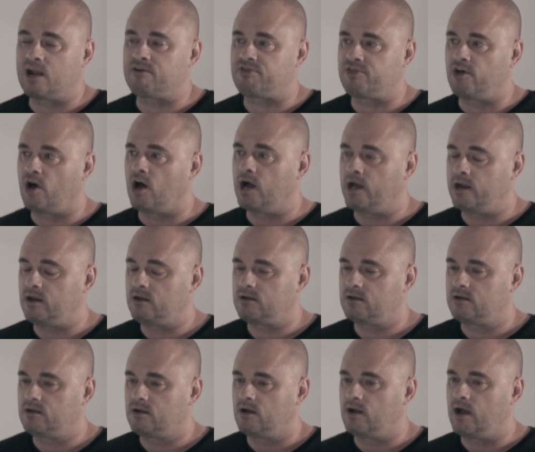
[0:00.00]
of thought,
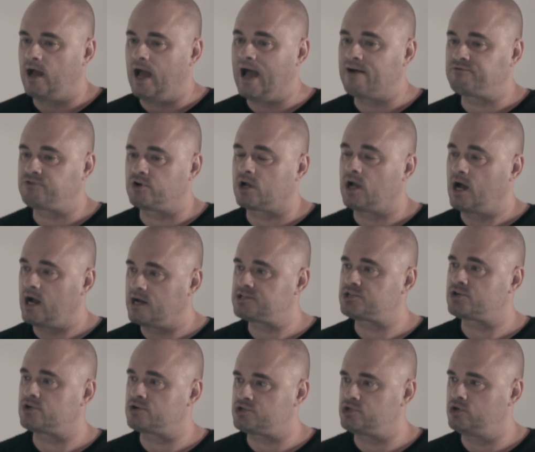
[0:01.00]
after
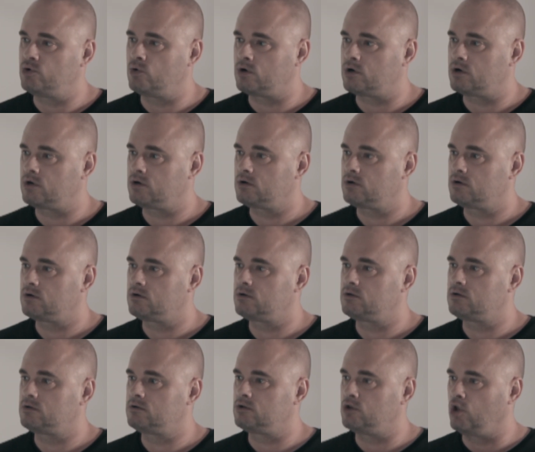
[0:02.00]
Concert Tour
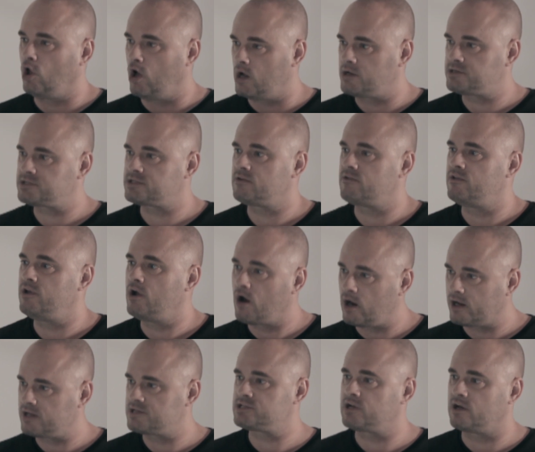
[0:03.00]
lost the
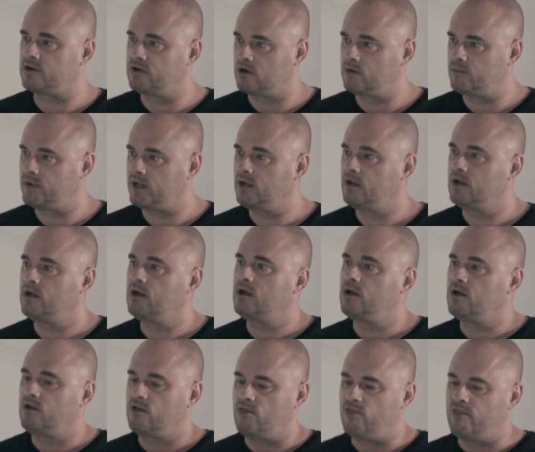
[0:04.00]
Arkansas Derby,
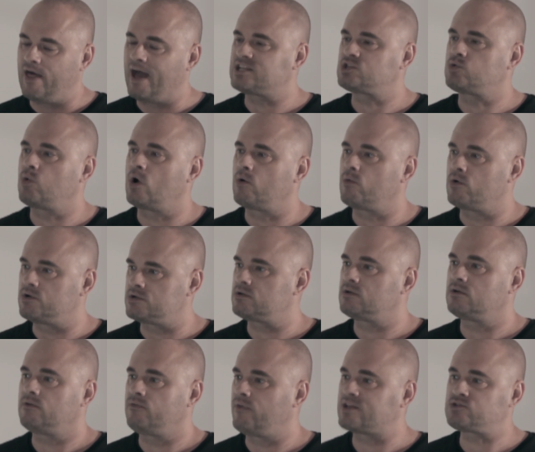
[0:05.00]
that's where
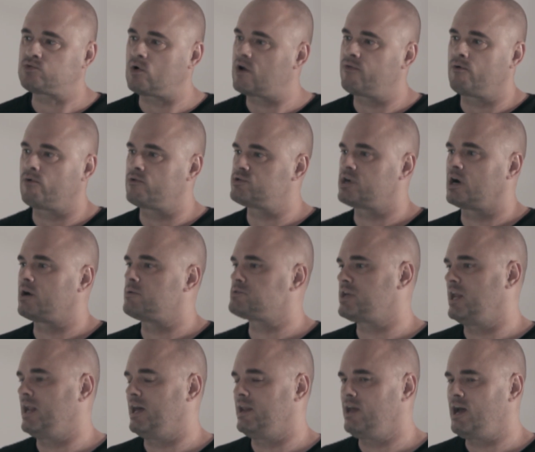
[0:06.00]
the Rosario was
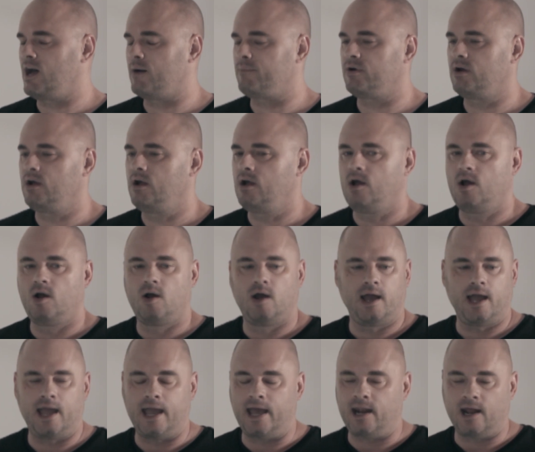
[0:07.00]
going to end up.
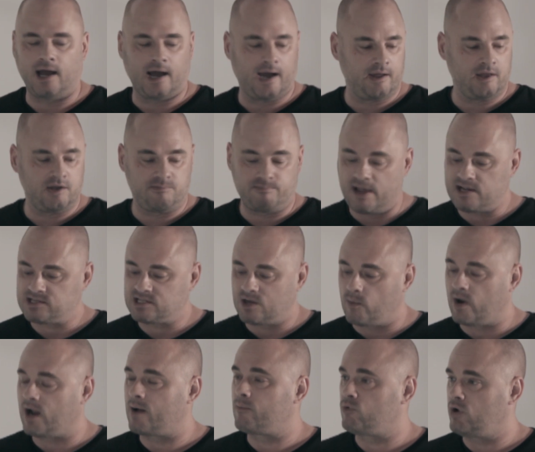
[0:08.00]
And based on
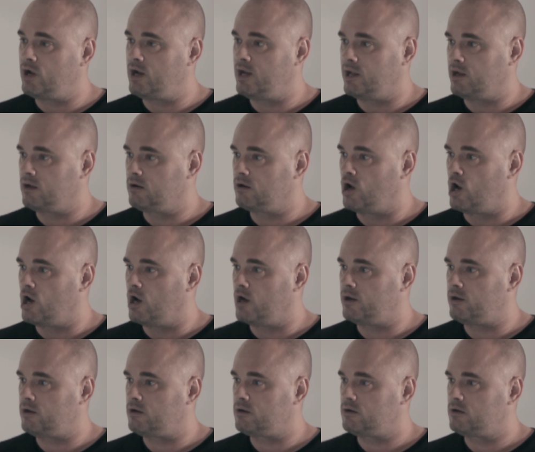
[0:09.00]
what I'm reading
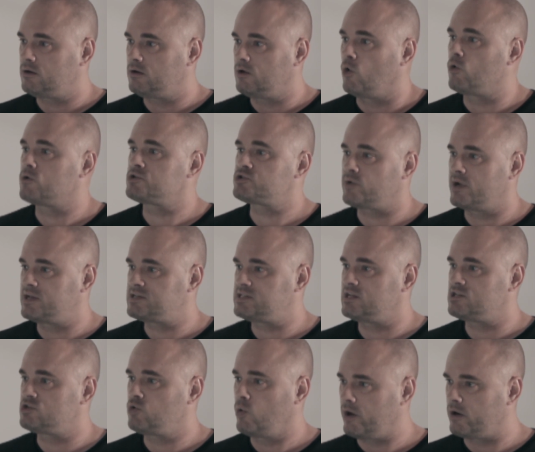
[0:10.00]
on horse racing
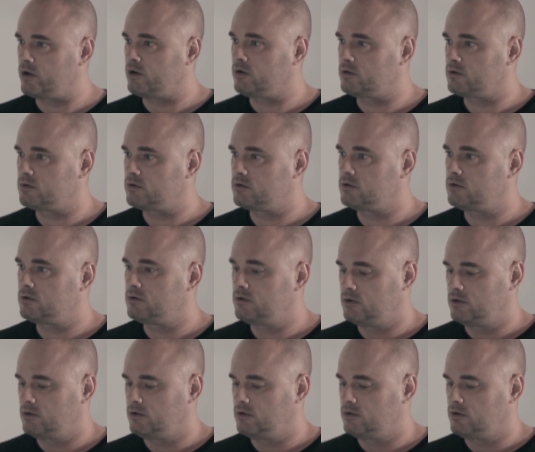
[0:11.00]
Twitter,
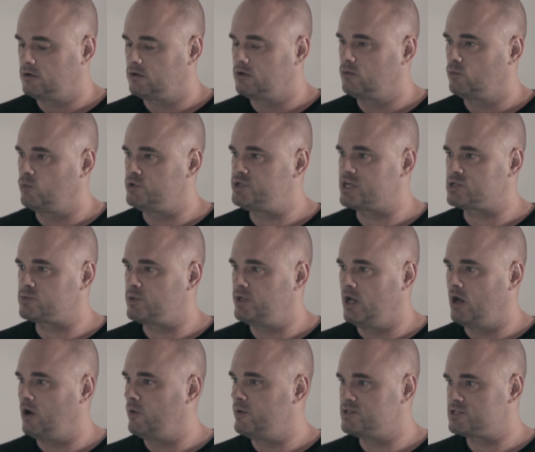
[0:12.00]
which as we
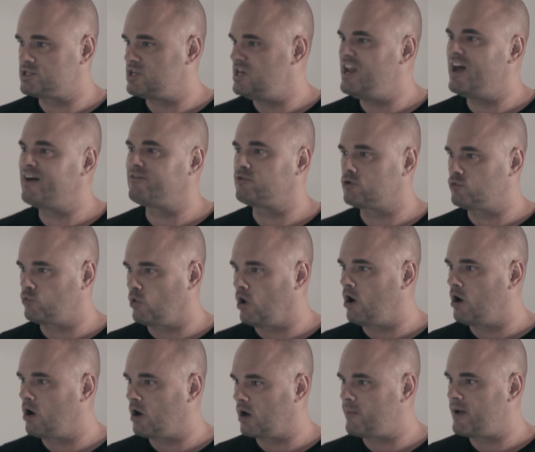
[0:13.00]
know is never
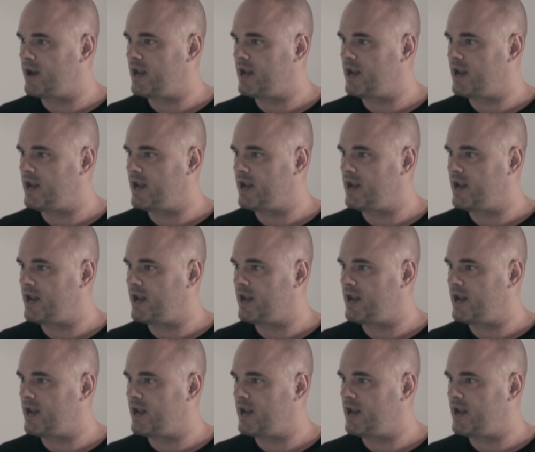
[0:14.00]
wrong about